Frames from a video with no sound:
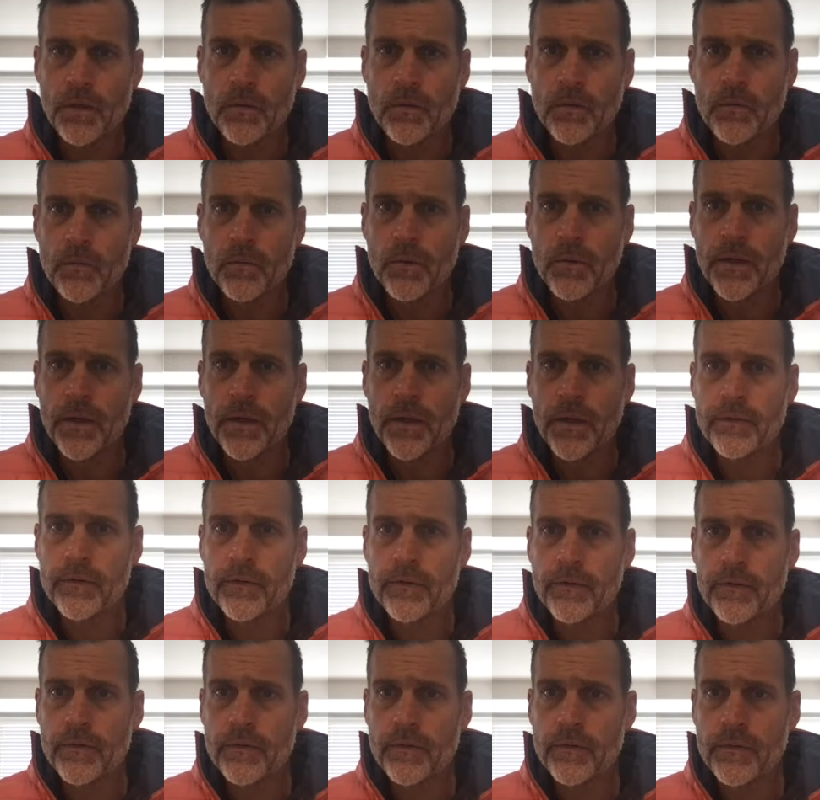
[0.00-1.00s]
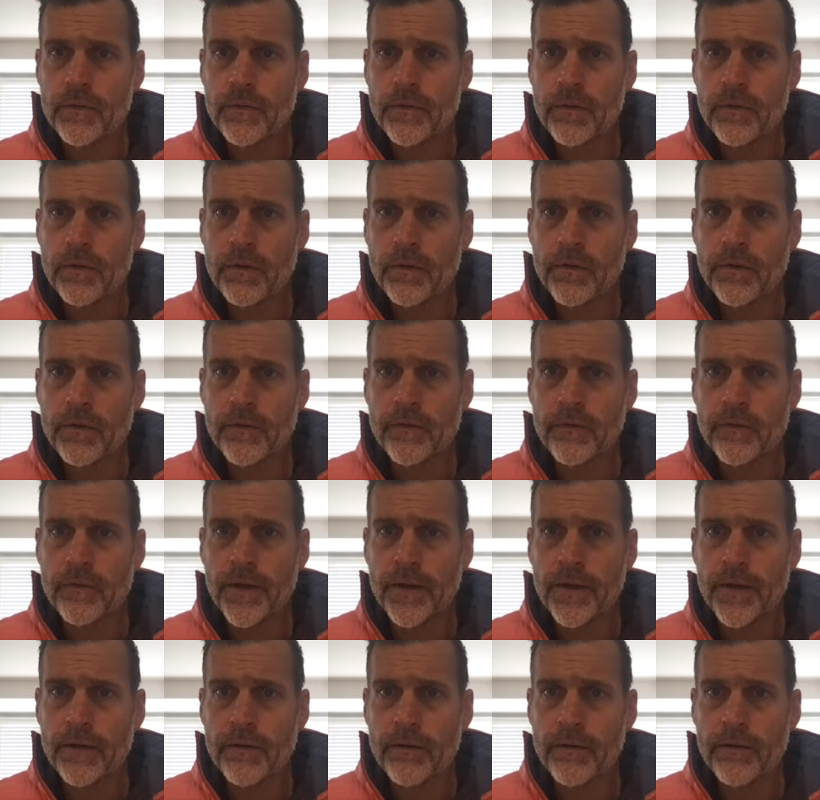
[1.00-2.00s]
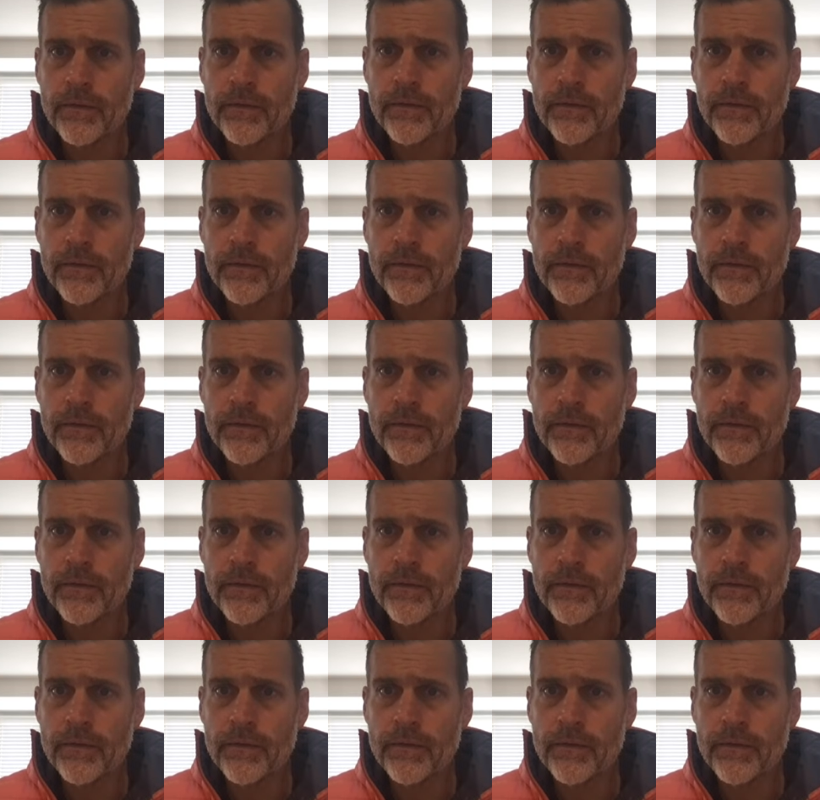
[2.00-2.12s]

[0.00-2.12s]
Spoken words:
What is that?